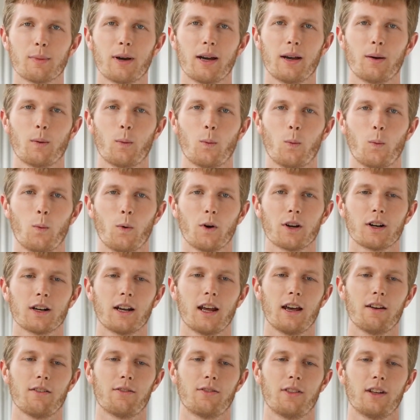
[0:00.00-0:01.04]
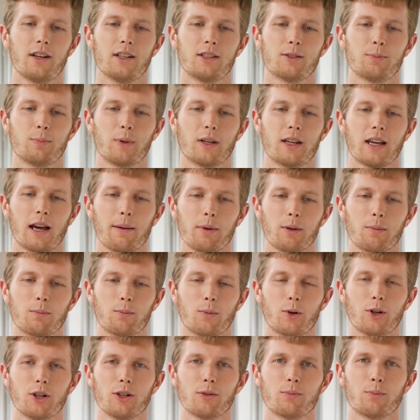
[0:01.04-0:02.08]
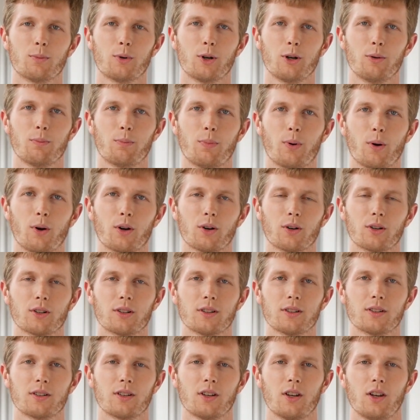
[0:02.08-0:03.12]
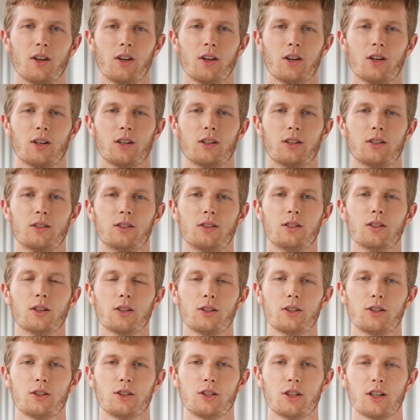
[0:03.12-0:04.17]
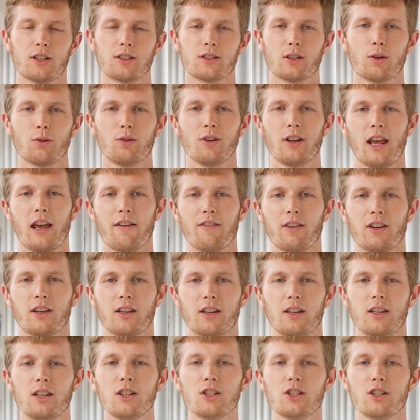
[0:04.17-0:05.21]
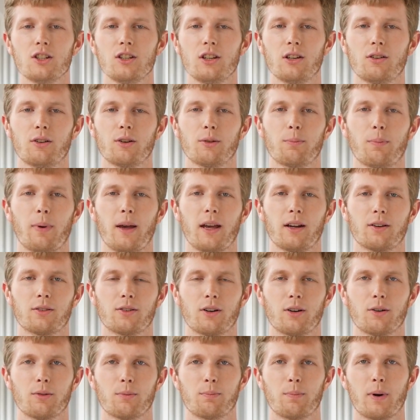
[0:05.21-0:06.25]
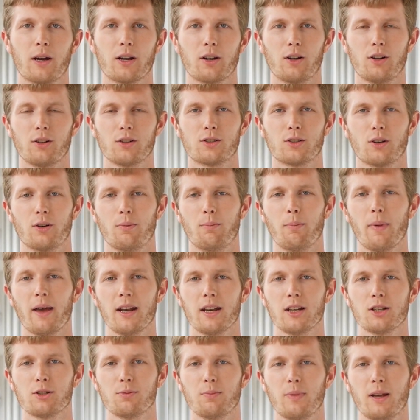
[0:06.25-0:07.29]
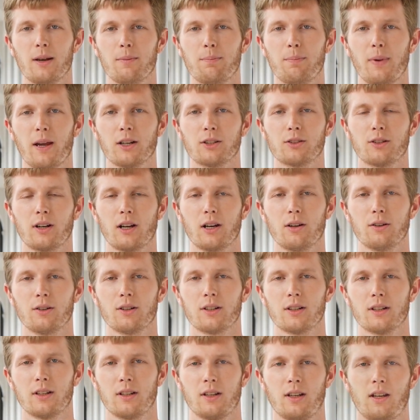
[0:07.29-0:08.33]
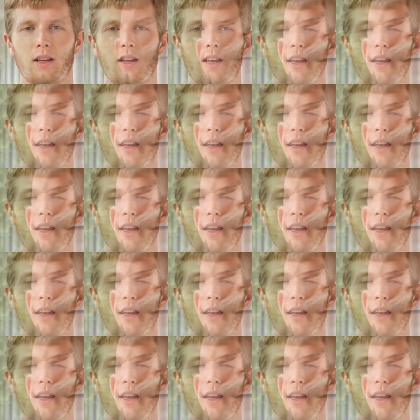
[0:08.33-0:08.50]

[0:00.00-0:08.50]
during my work life that it's becoming more and more important not just only having an engineering background, but also a management background.